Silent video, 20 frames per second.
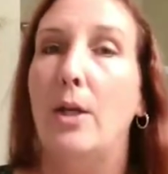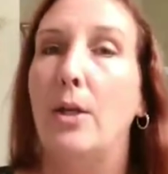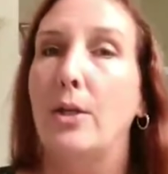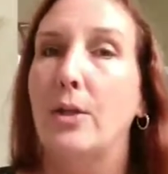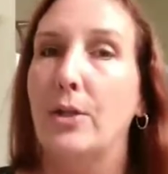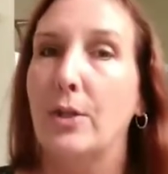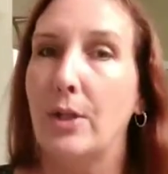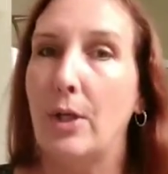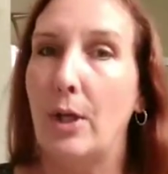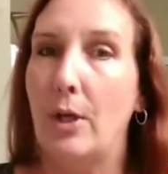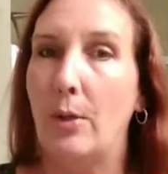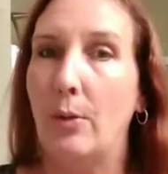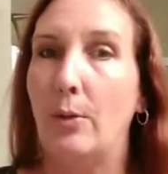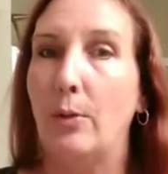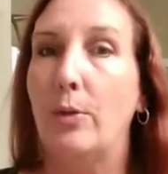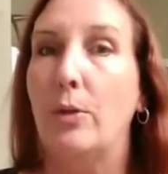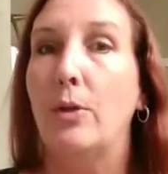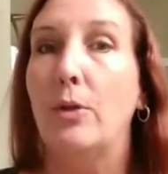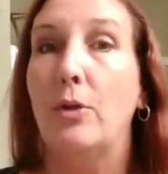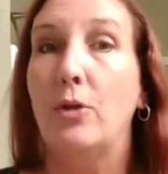So
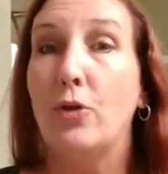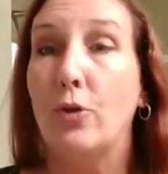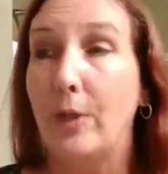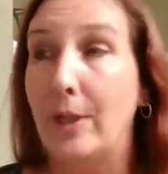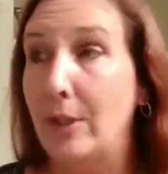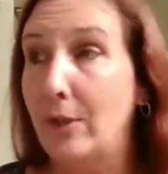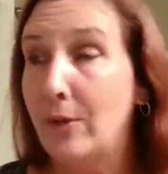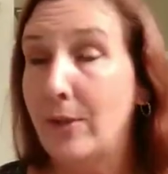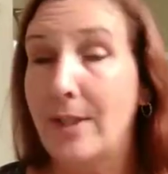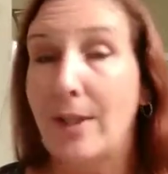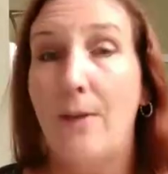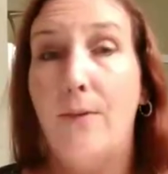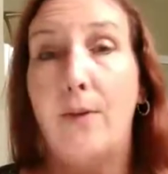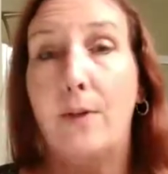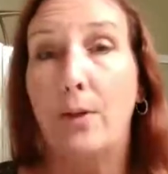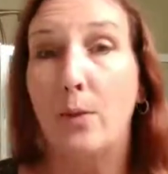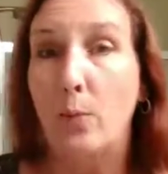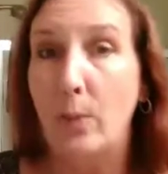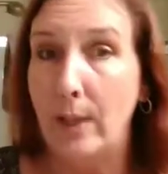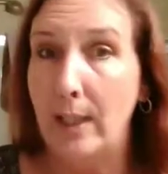treat yourself
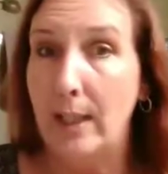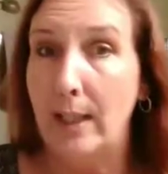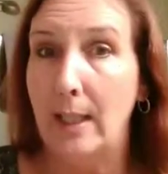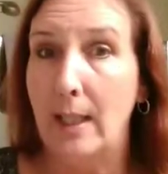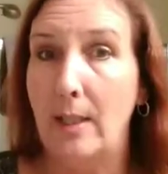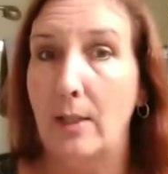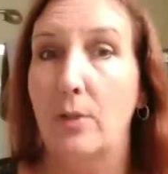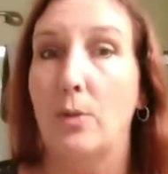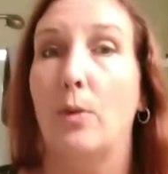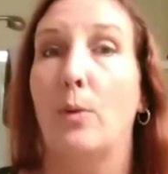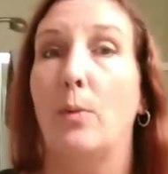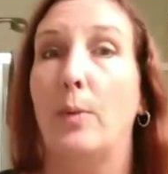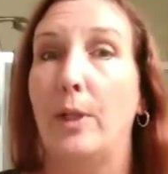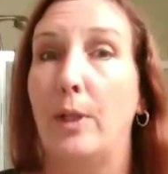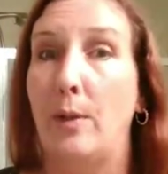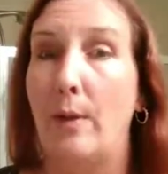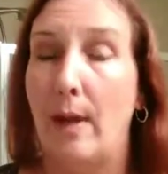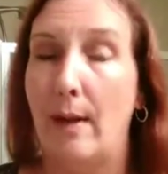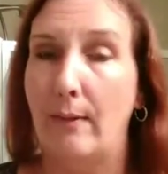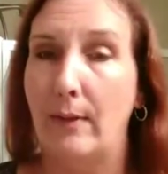on a weekend or when
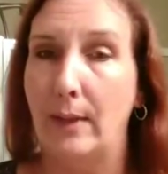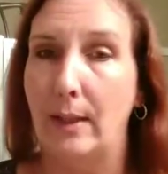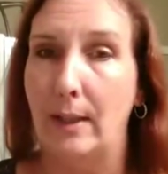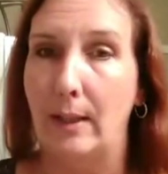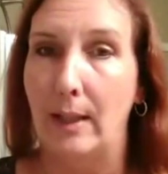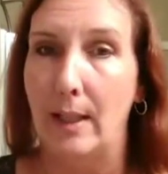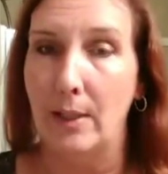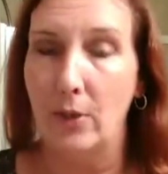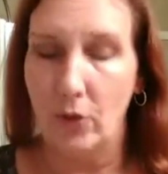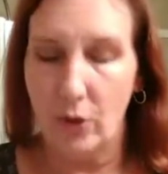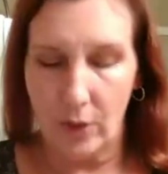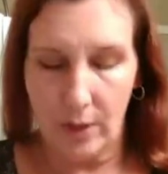you have a little extra